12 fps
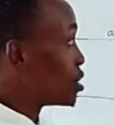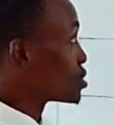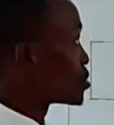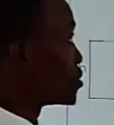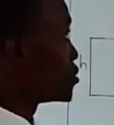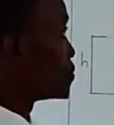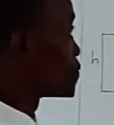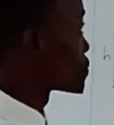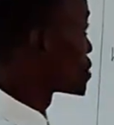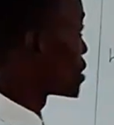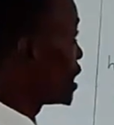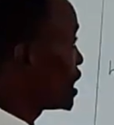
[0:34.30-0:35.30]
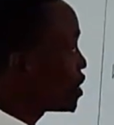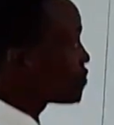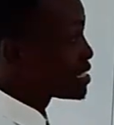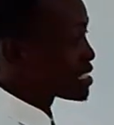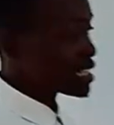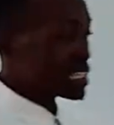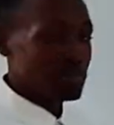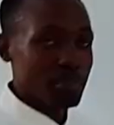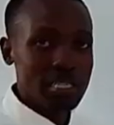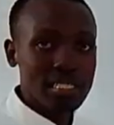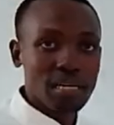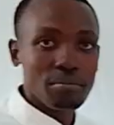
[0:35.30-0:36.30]
So area of a
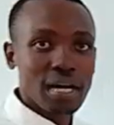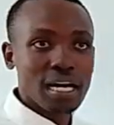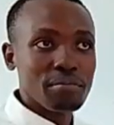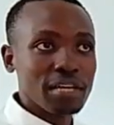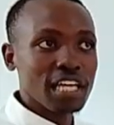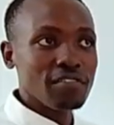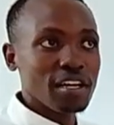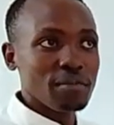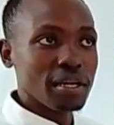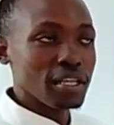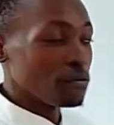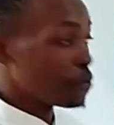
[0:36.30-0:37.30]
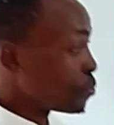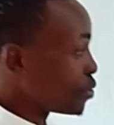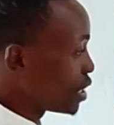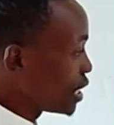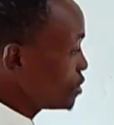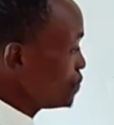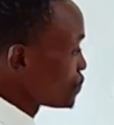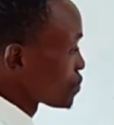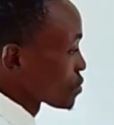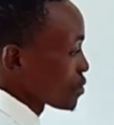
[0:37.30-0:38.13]
trapezium can be given in the formula.